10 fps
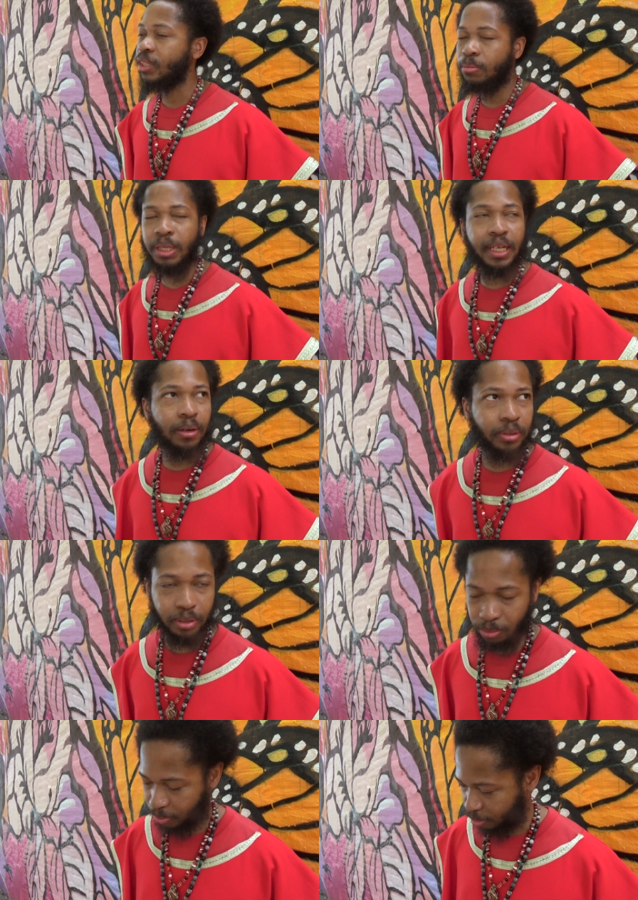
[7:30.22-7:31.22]
Let me get that
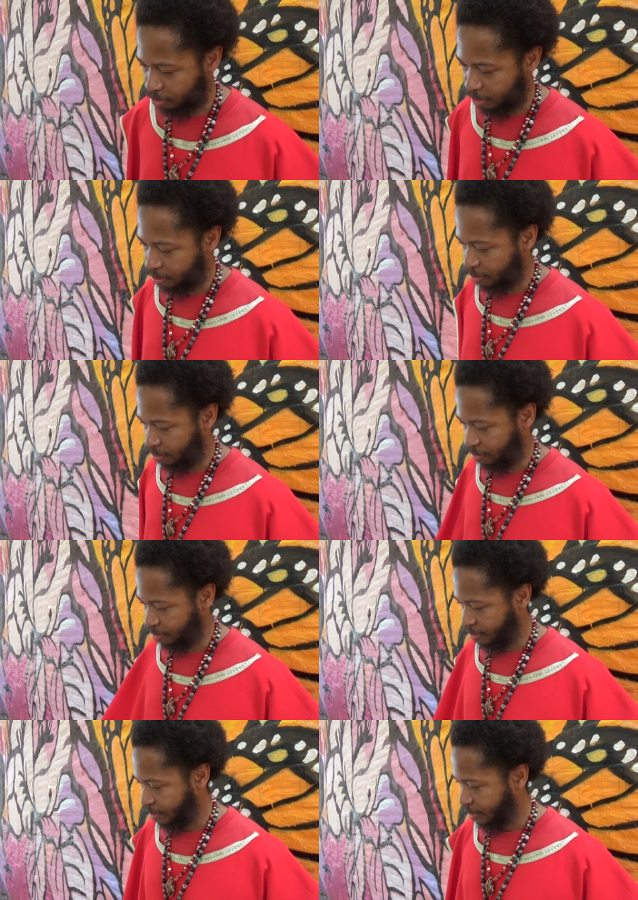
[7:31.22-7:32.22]
article real quick. Hold on.
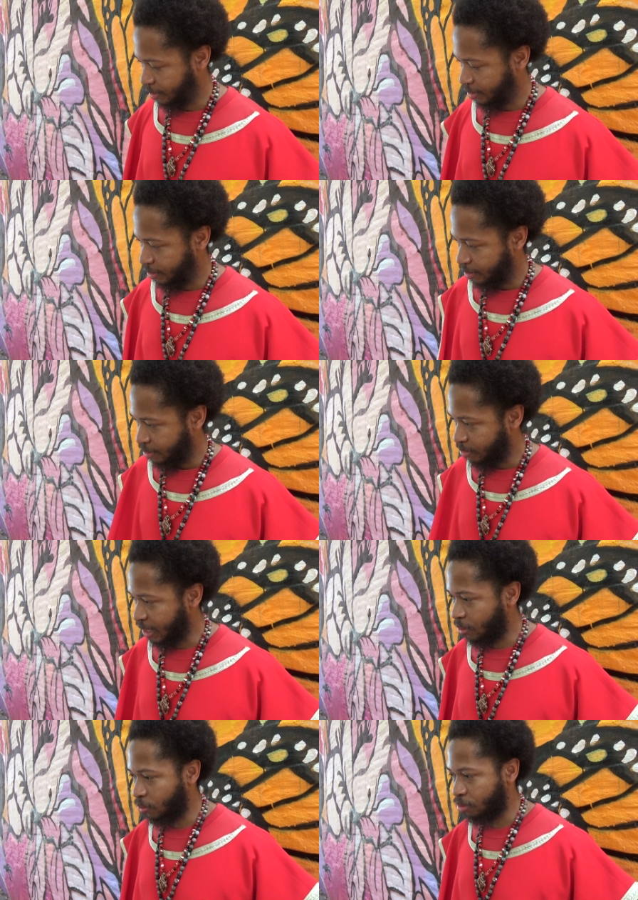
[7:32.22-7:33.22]
Get
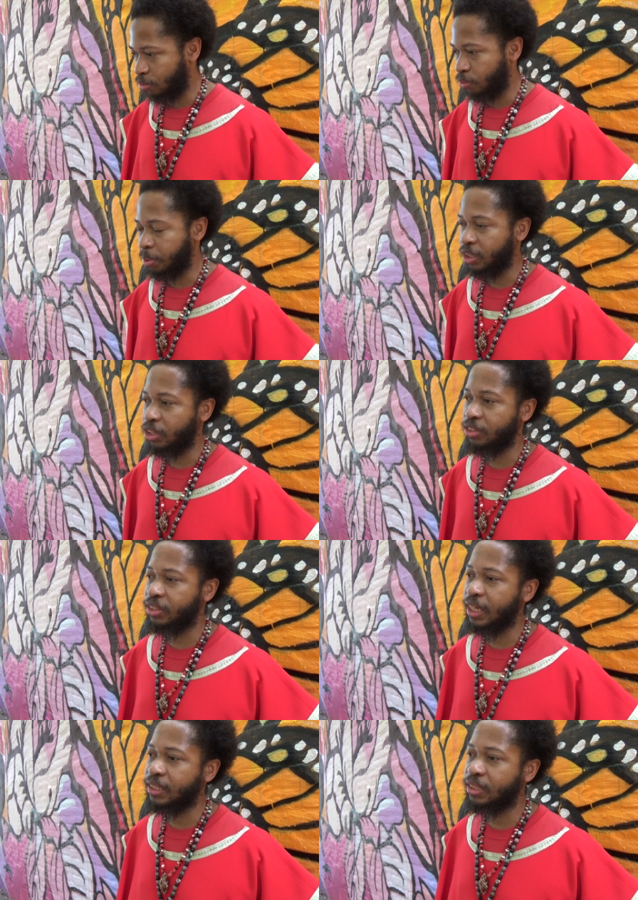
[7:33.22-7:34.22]
that article because
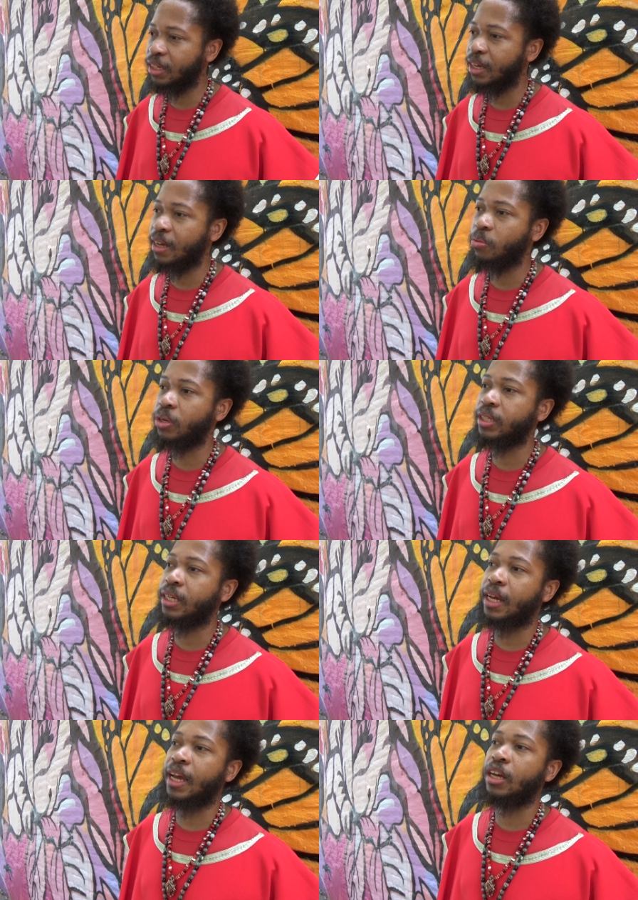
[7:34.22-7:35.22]
they said that what they
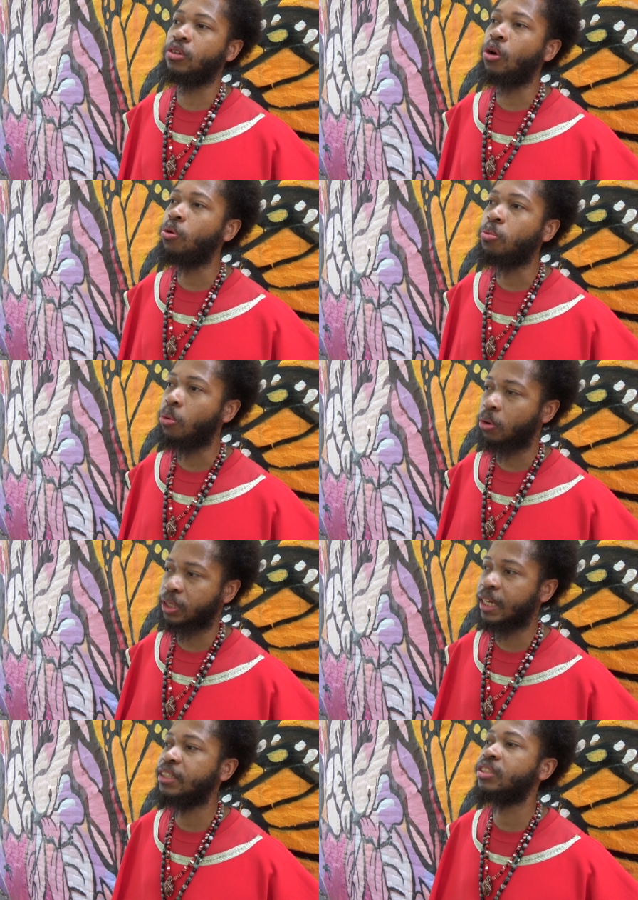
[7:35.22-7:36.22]
had no
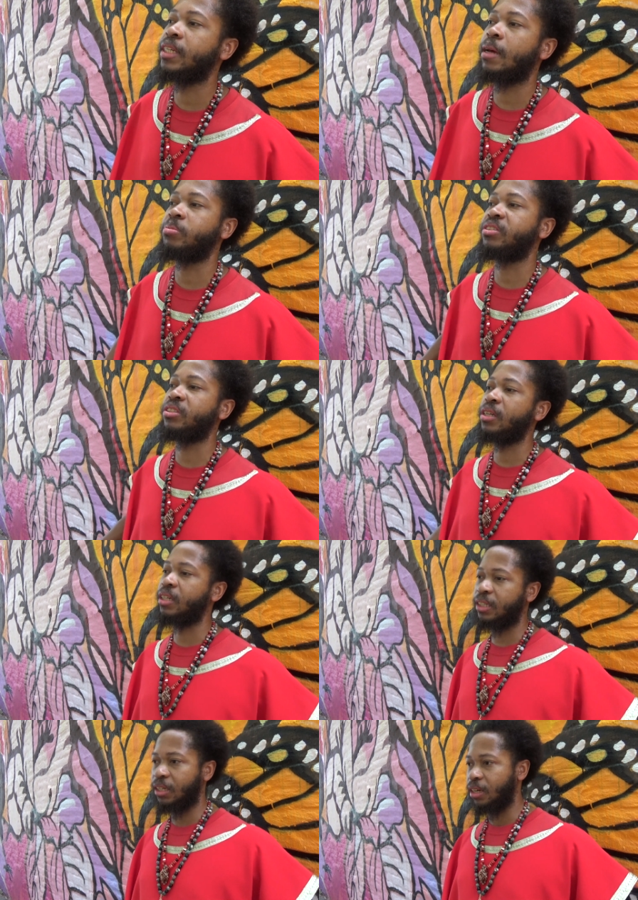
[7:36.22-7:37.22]
warning. It just happened
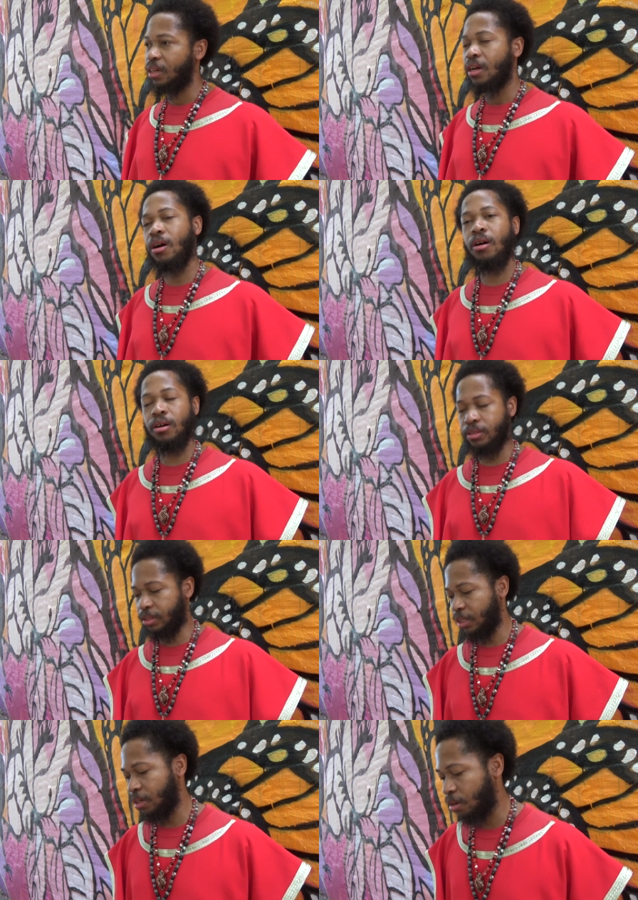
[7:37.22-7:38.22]
suddenly. Uh, uh
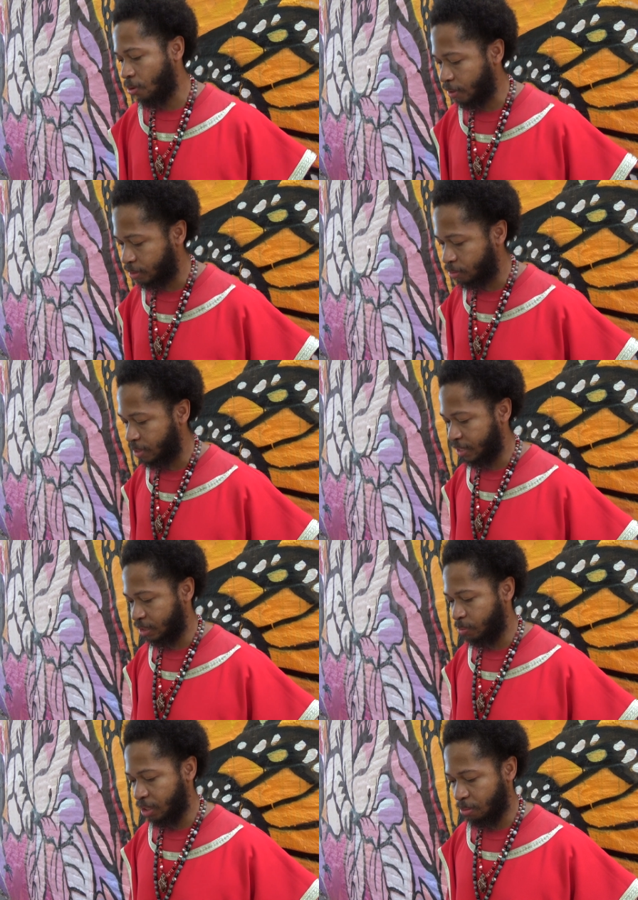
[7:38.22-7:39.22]
see, an article had
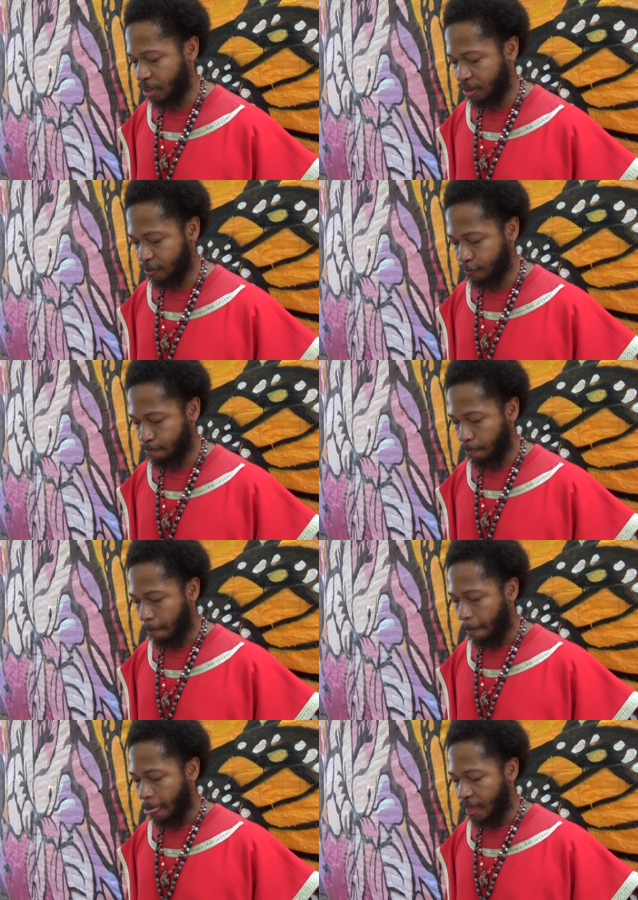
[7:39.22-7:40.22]
speak about
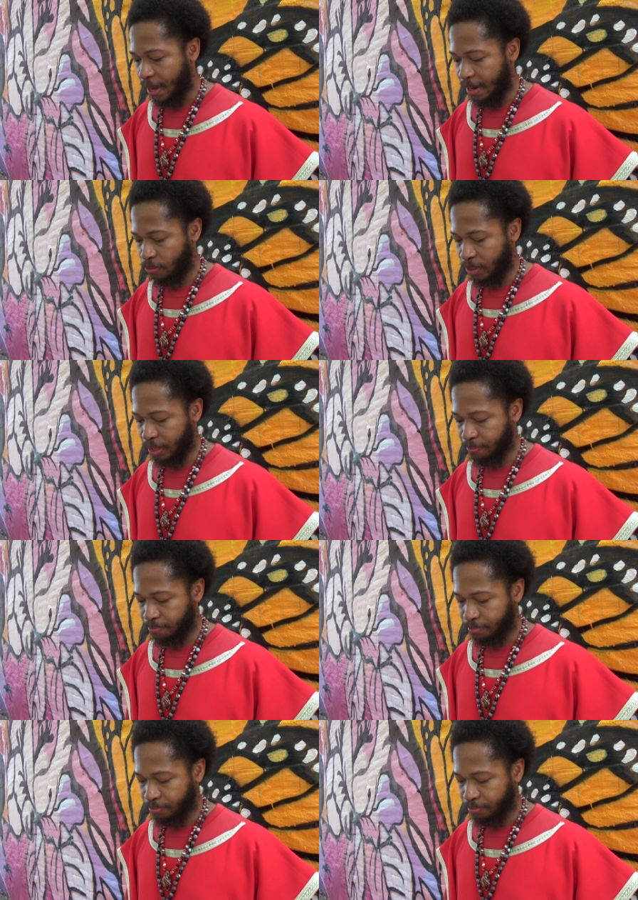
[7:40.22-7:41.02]
how do we